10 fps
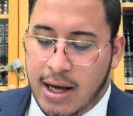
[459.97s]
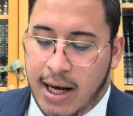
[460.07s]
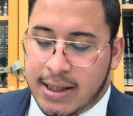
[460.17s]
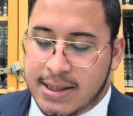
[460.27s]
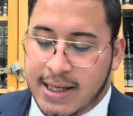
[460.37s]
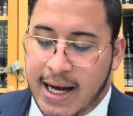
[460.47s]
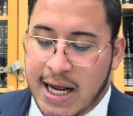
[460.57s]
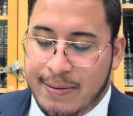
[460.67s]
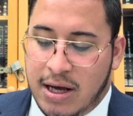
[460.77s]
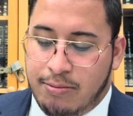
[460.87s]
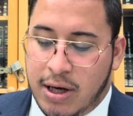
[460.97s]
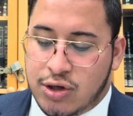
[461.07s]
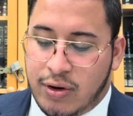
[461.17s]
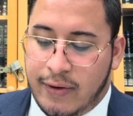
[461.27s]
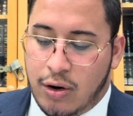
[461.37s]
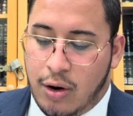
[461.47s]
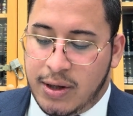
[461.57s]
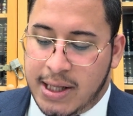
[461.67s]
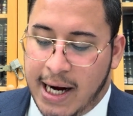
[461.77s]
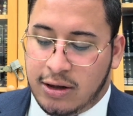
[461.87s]
Instead, he may be driven home. The
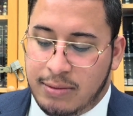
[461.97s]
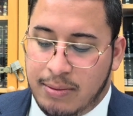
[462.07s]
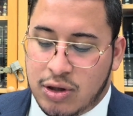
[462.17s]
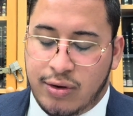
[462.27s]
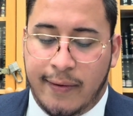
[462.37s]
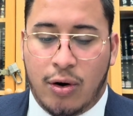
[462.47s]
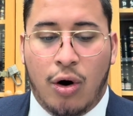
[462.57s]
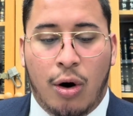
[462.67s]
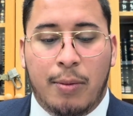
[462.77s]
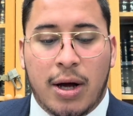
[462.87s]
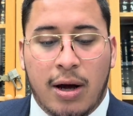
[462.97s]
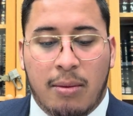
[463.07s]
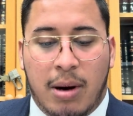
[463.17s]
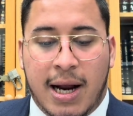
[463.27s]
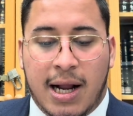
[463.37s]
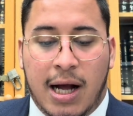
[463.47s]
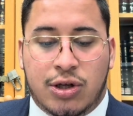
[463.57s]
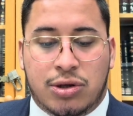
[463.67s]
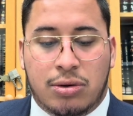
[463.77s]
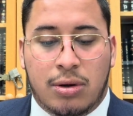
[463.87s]
doctor may be driven home by a
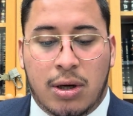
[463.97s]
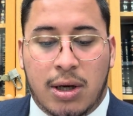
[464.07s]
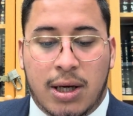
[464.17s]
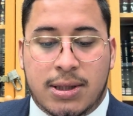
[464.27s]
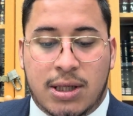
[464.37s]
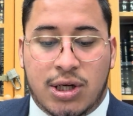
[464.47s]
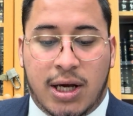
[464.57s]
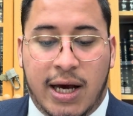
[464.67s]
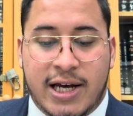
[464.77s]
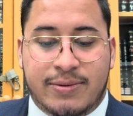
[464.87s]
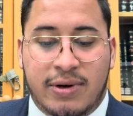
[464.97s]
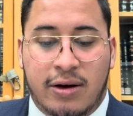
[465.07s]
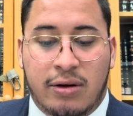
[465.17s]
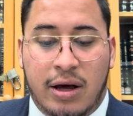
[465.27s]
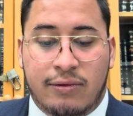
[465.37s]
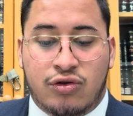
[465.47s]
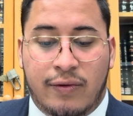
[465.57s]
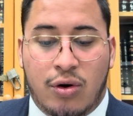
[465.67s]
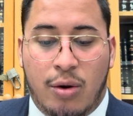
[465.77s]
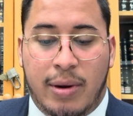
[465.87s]
non-Jew. In such a case, being
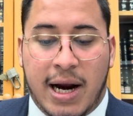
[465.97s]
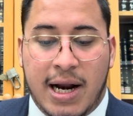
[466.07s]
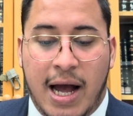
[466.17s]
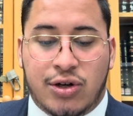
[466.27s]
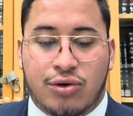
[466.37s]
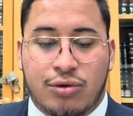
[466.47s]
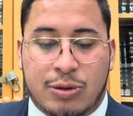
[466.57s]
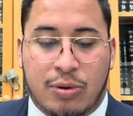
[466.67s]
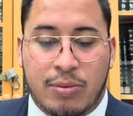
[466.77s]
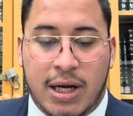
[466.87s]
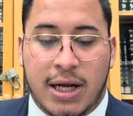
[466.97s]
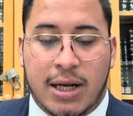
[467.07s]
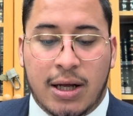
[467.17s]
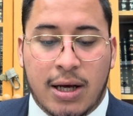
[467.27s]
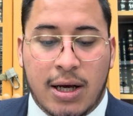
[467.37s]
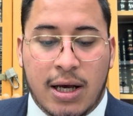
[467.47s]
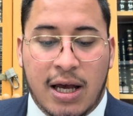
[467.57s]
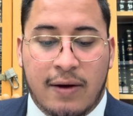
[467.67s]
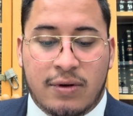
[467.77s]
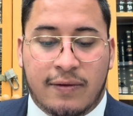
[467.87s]
driven home by a non-Jew is permitted,
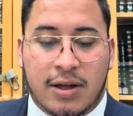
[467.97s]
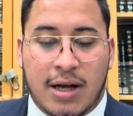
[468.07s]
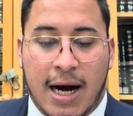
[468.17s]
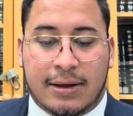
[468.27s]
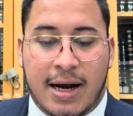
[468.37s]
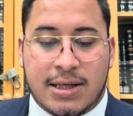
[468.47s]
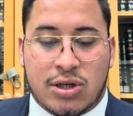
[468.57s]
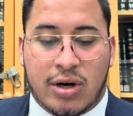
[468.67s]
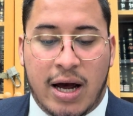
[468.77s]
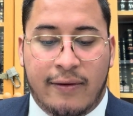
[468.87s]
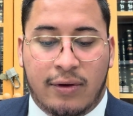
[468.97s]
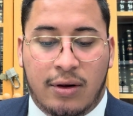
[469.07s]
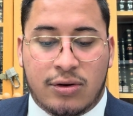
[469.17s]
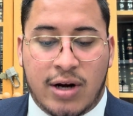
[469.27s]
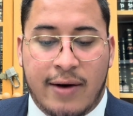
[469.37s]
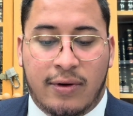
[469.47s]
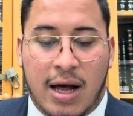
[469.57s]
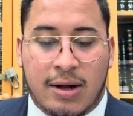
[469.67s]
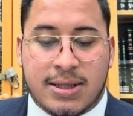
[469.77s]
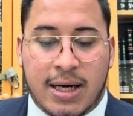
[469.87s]
even if the doctor has to travel
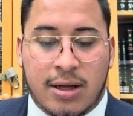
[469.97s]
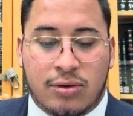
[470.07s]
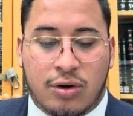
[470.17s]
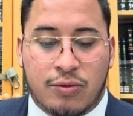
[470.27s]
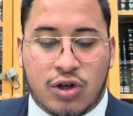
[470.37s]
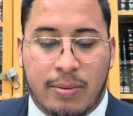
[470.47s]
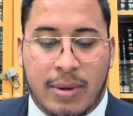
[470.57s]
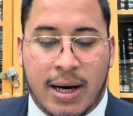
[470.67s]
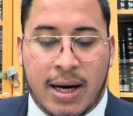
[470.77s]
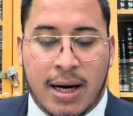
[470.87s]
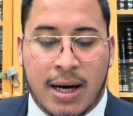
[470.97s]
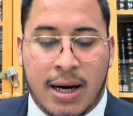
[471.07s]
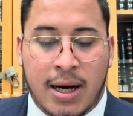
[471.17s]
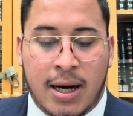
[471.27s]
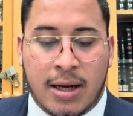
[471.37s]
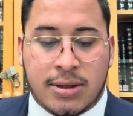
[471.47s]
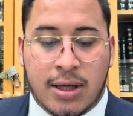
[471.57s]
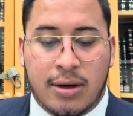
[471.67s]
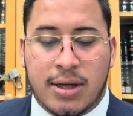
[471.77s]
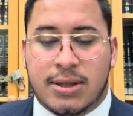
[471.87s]
outside the Tchum Shabbat. So
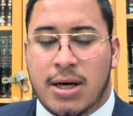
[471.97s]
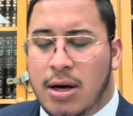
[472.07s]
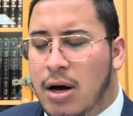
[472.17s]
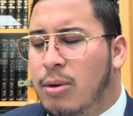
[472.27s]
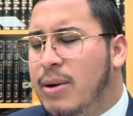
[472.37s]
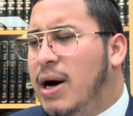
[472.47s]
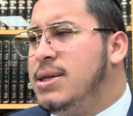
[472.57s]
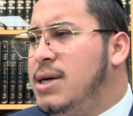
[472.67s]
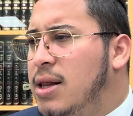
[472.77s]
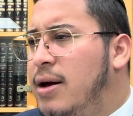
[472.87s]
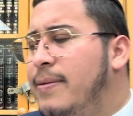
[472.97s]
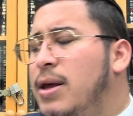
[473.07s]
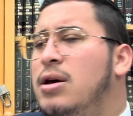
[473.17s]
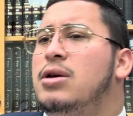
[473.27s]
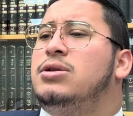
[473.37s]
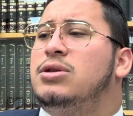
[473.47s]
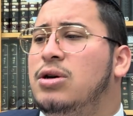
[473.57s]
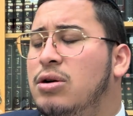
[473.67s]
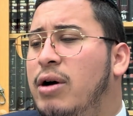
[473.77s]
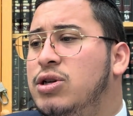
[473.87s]
you hear this? What about Hatzalah? So it's a
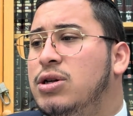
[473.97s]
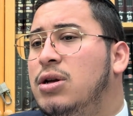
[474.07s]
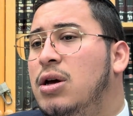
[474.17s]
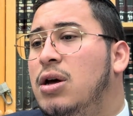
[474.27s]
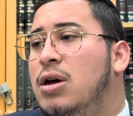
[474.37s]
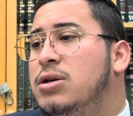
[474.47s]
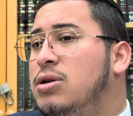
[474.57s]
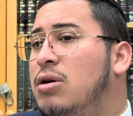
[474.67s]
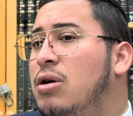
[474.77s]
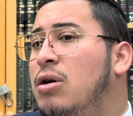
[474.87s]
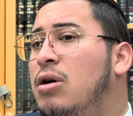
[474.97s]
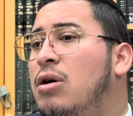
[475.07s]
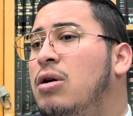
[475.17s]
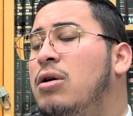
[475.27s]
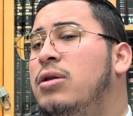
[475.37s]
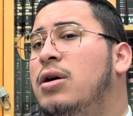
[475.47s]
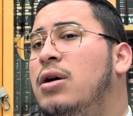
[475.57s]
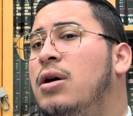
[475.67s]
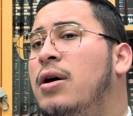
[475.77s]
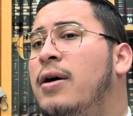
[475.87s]
good question. So
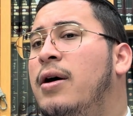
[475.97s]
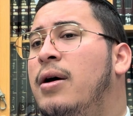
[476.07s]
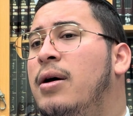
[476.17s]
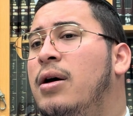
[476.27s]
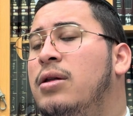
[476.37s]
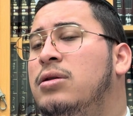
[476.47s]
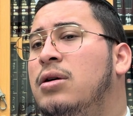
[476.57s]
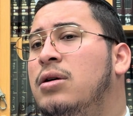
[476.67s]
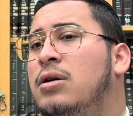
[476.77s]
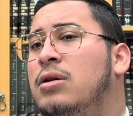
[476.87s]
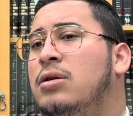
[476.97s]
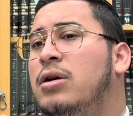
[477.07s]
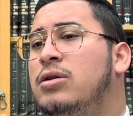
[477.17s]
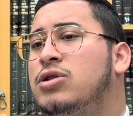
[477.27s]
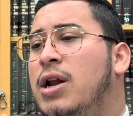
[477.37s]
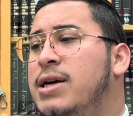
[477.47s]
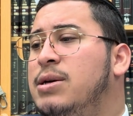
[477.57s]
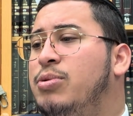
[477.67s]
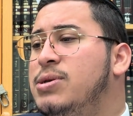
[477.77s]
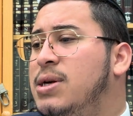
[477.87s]
the Ashkenazi
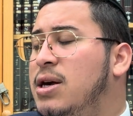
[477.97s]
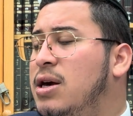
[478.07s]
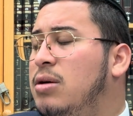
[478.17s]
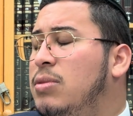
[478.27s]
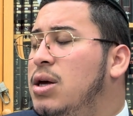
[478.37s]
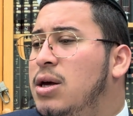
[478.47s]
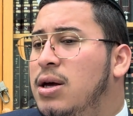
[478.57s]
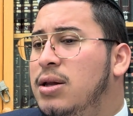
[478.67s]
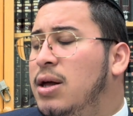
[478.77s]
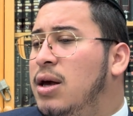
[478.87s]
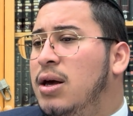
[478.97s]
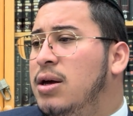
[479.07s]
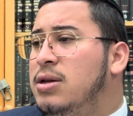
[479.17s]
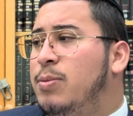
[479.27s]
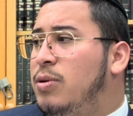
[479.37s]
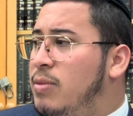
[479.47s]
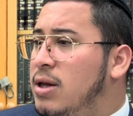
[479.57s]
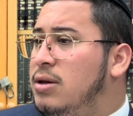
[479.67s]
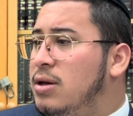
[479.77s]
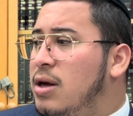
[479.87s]
poskim, they
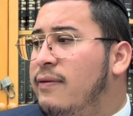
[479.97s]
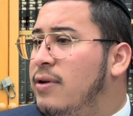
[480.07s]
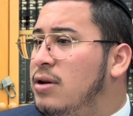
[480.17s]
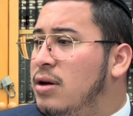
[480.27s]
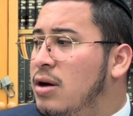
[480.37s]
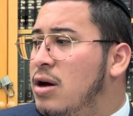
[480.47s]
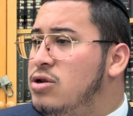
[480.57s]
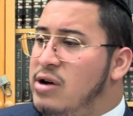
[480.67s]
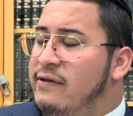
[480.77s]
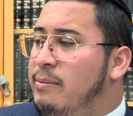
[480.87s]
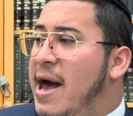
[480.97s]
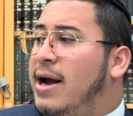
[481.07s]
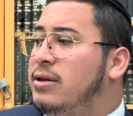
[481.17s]
permit even driving back.